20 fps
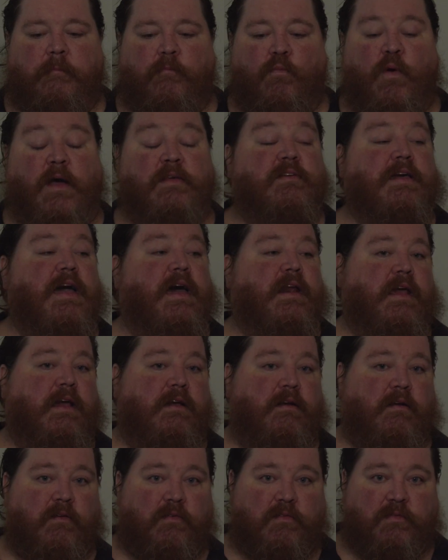Westcott
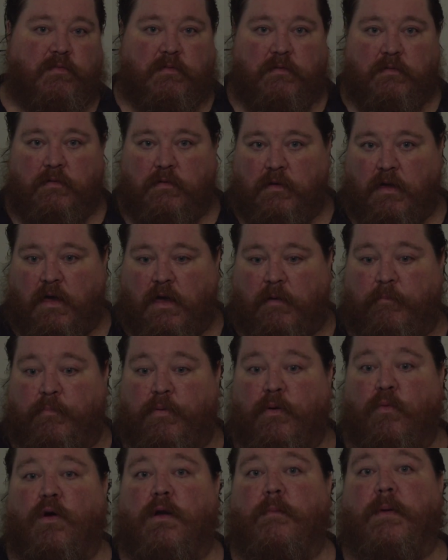Acres
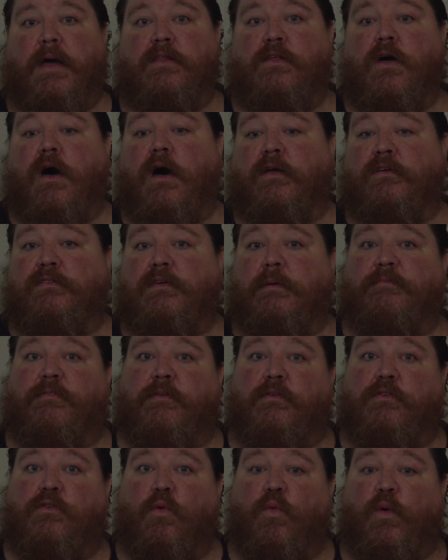put one of my dogs up
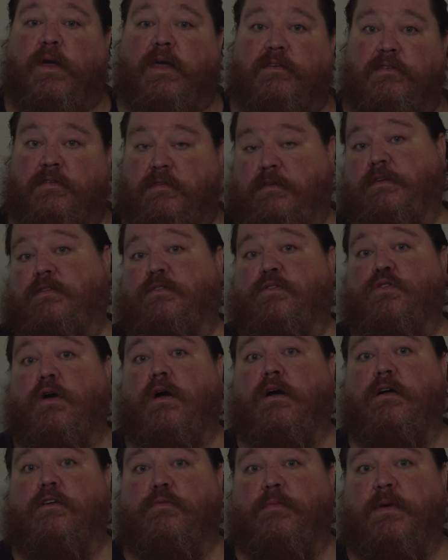for 2 weeks and didn't
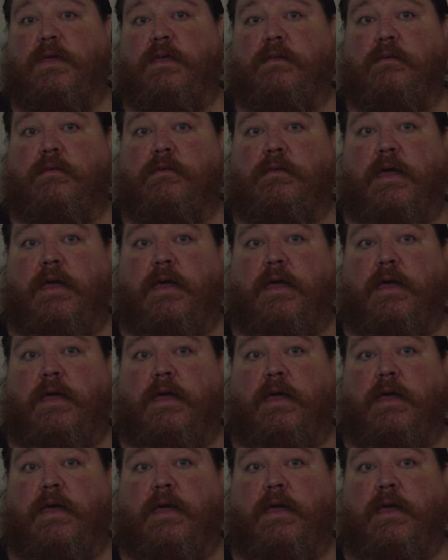charge me.